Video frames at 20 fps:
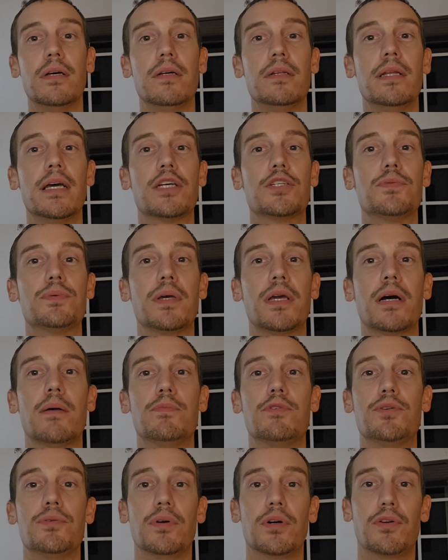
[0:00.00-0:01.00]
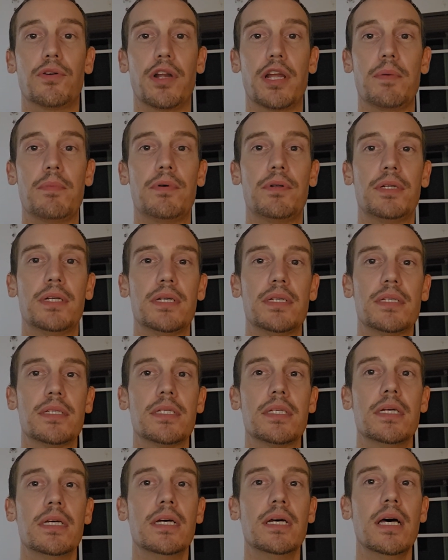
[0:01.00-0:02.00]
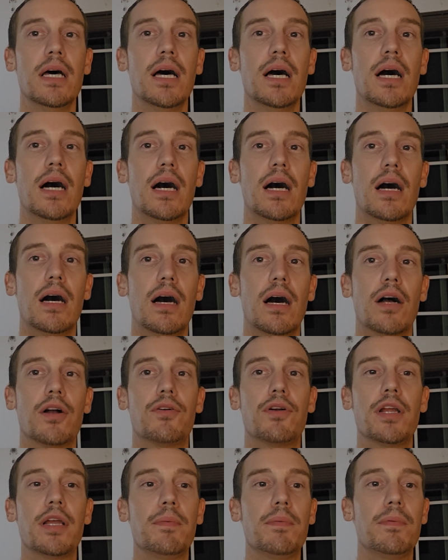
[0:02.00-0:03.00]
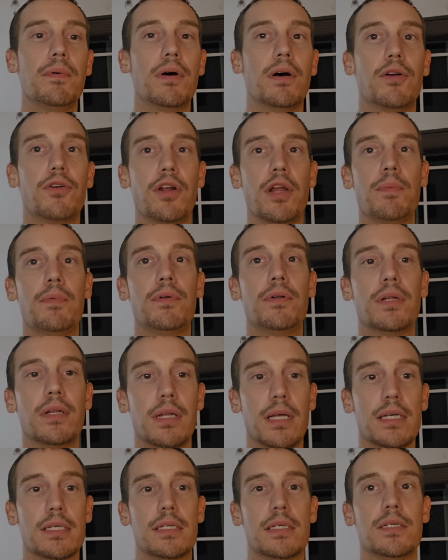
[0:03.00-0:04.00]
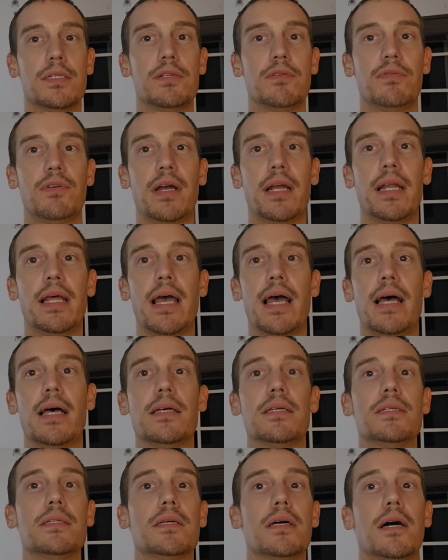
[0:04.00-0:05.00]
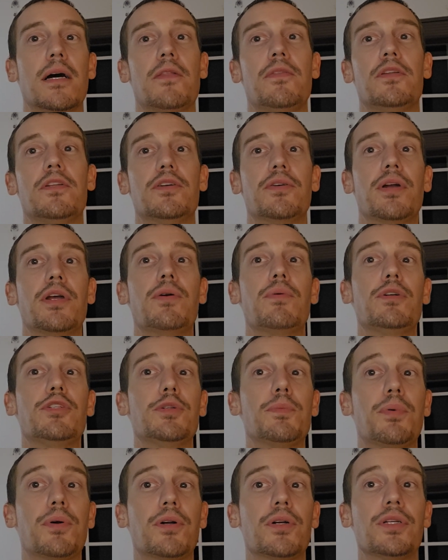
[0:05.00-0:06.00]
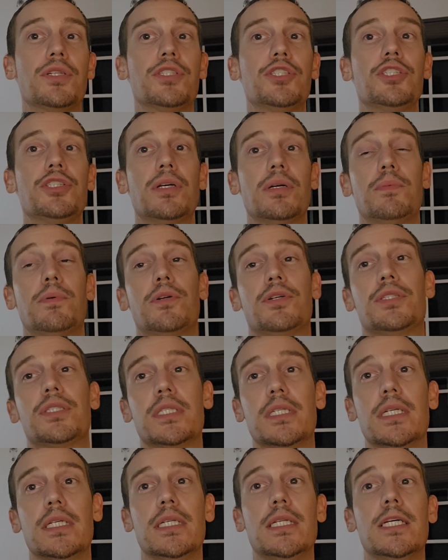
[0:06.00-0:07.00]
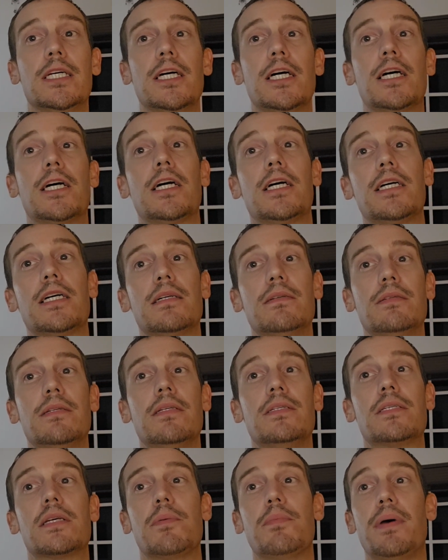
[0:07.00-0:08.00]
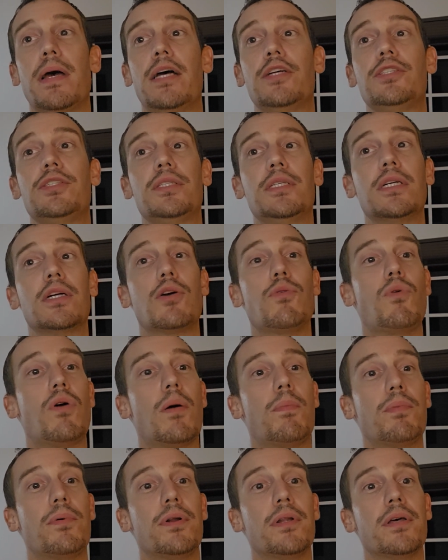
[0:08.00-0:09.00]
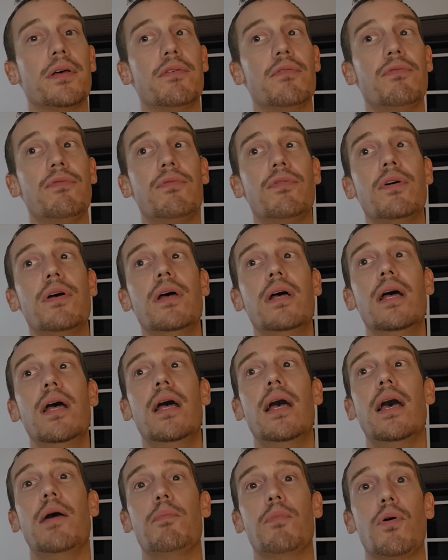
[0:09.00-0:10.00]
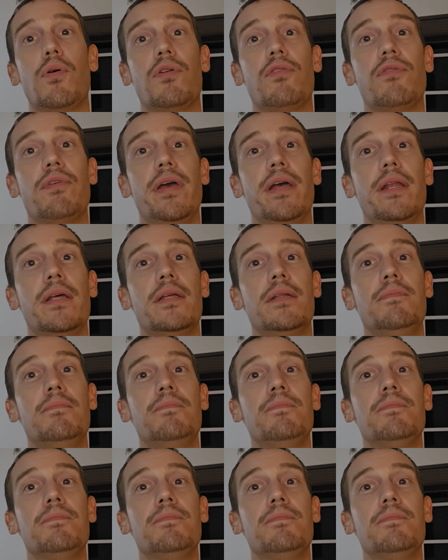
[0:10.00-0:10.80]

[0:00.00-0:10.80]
Next, we come to agreeableness. Agreeableness is defined as the degree to which a person is compassionate, cooperative, and motivated